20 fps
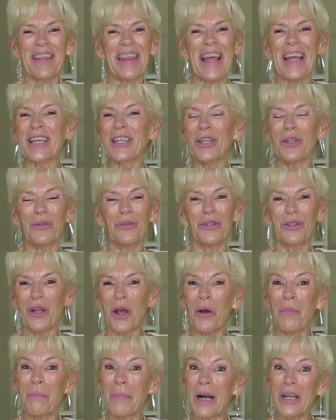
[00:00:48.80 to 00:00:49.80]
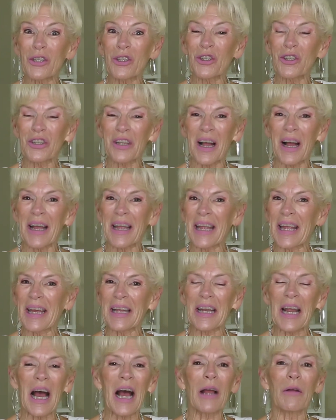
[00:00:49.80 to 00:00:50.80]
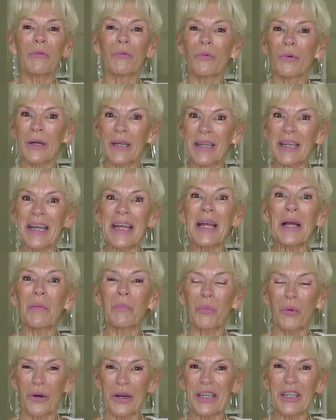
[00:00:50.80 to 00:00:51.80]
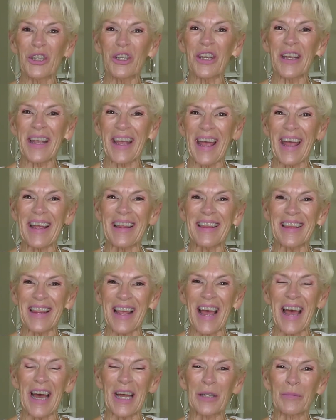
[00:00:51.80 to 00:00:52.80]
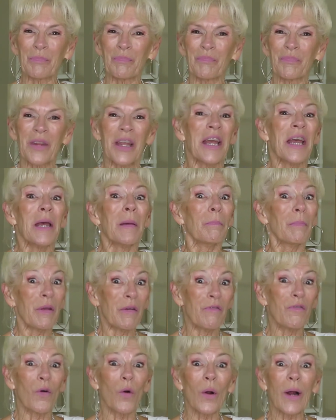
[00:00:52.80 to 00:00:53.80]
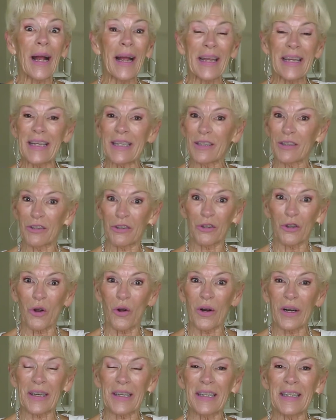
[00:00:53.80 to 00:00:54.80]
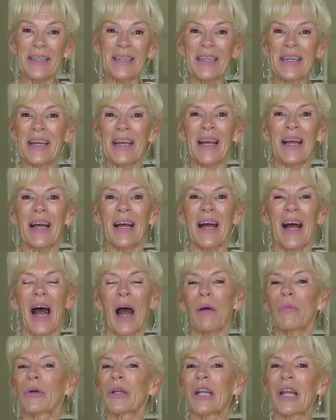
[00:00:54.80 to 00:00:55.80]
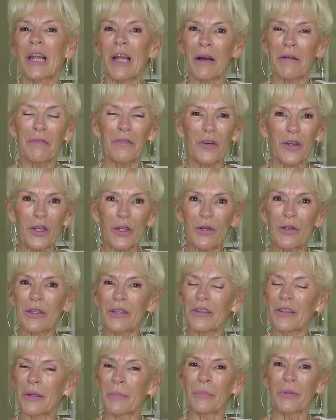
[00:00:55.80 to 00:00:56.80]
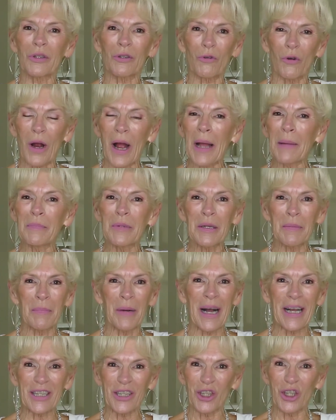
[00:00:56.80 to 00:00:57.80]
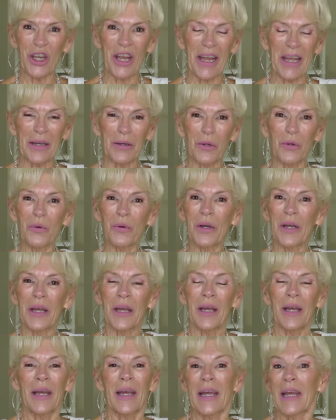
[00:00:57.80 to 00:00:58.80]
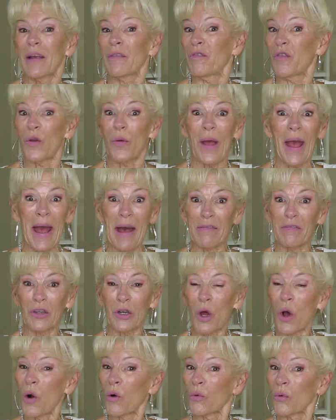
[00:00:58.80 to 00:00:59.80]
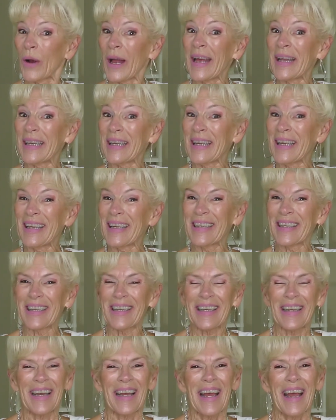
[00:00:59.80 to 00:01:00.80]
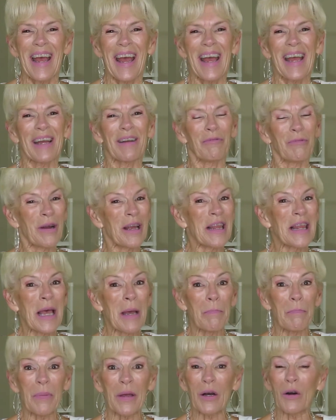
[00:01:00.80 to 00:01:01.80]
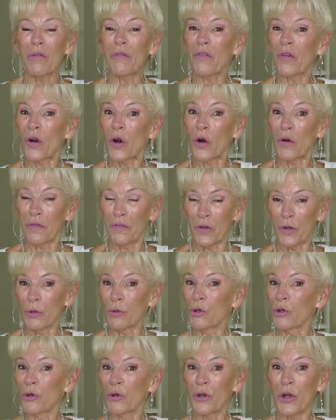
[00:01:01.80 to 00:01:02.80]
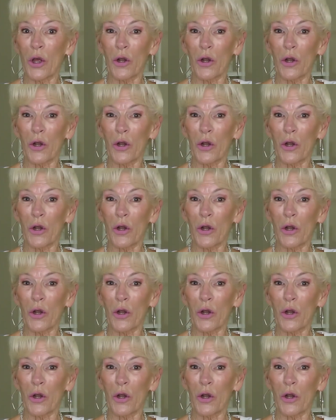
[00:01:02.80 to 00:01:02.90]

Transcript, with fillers: Thank you so much, Diane. I really appreciate that. Before I get started, I would love for you to subscribe to my channel if you haven't already. Ring that bell for all future